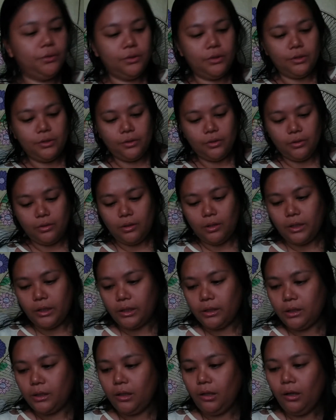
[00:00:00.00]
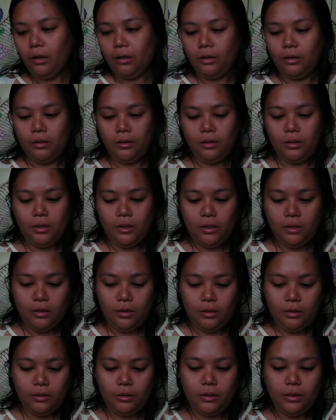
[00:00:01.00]
you this already.
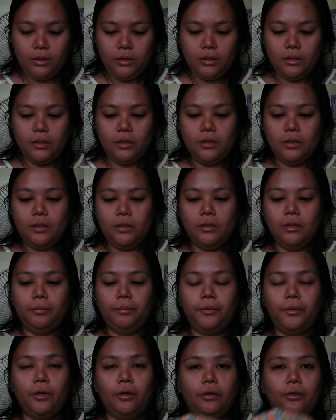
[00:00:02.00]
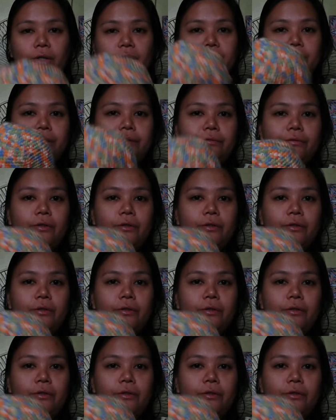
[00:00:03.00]
This is the progress